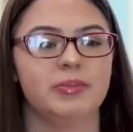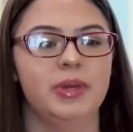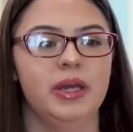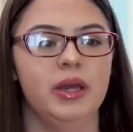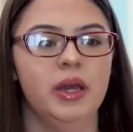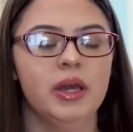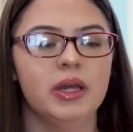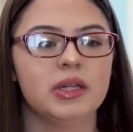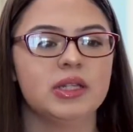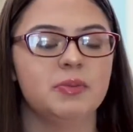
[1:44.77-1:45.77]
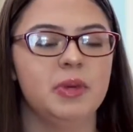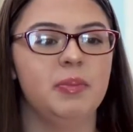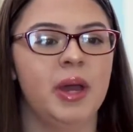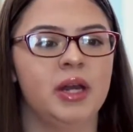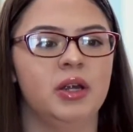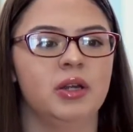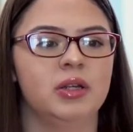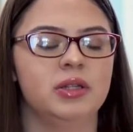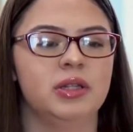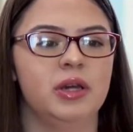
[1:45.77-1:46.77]
to be to be better
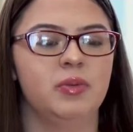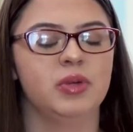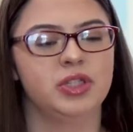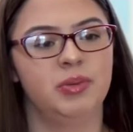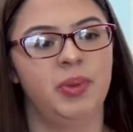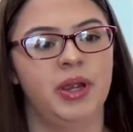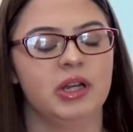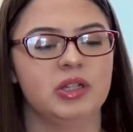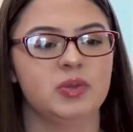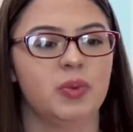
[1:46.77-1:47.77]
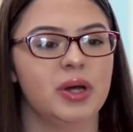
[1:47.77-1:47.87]
than what your parents